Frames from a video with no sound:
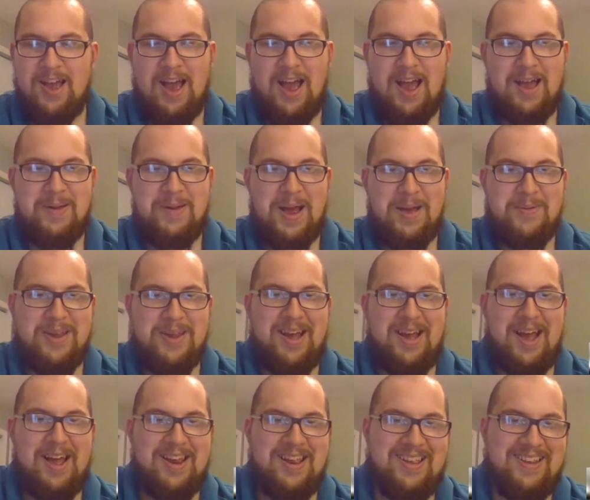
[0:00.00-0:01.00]

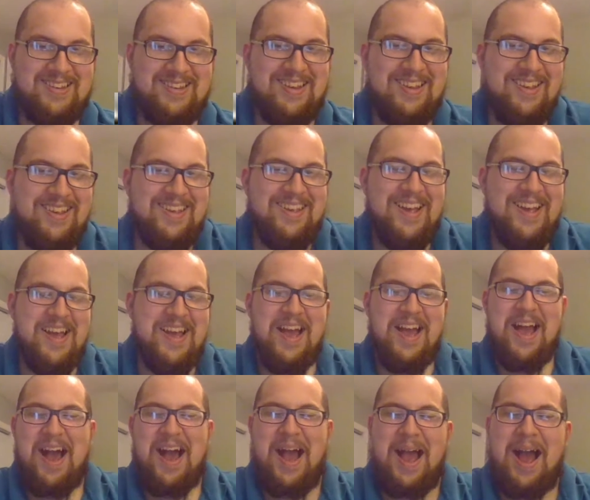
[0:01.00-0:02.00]
I
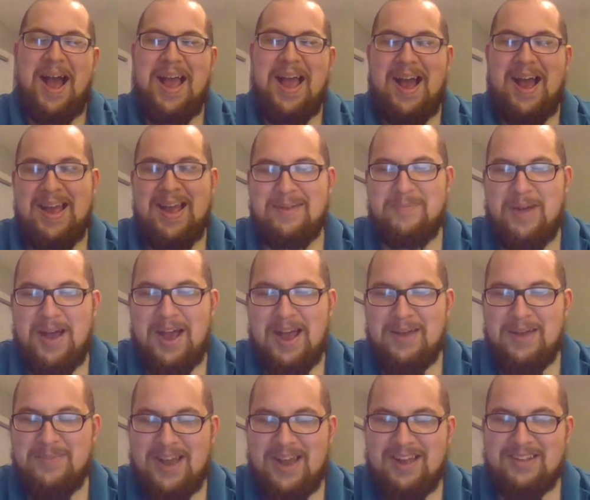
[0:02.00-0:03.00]

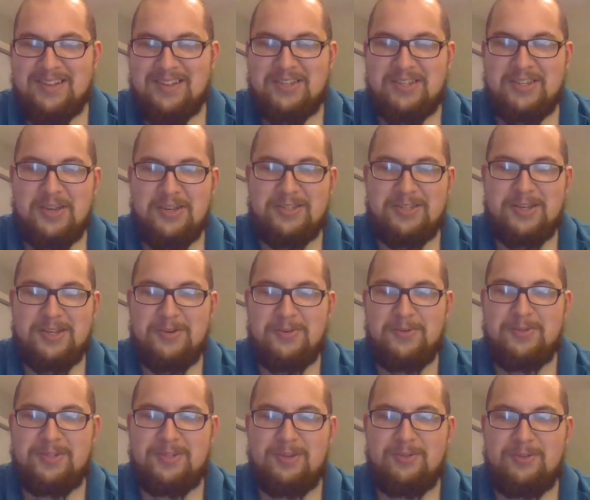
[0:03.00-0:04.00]
am not so
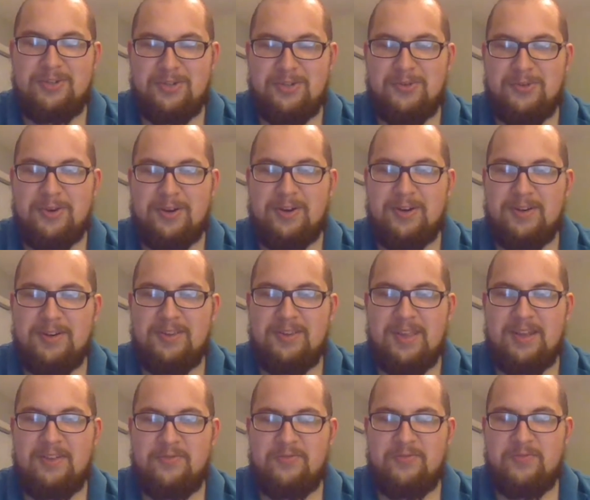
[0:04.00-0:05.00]
sure
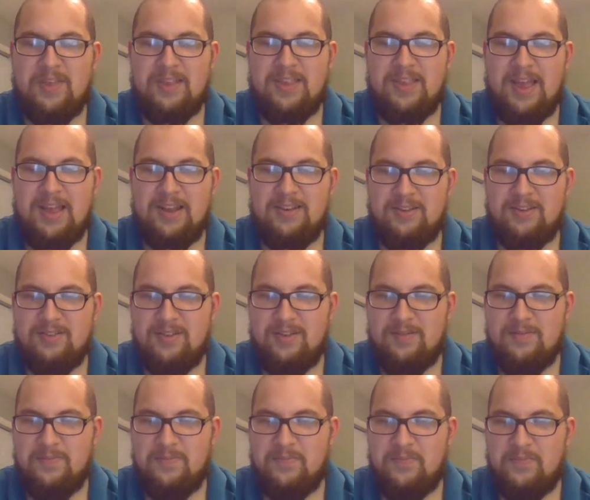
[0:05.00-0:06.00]
that the
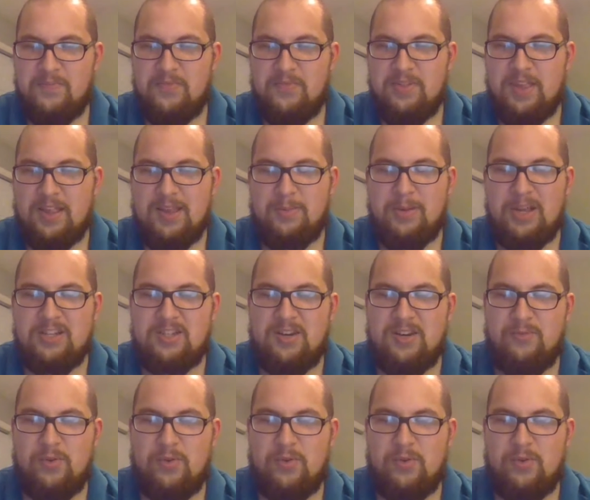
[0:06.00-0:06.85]
oppression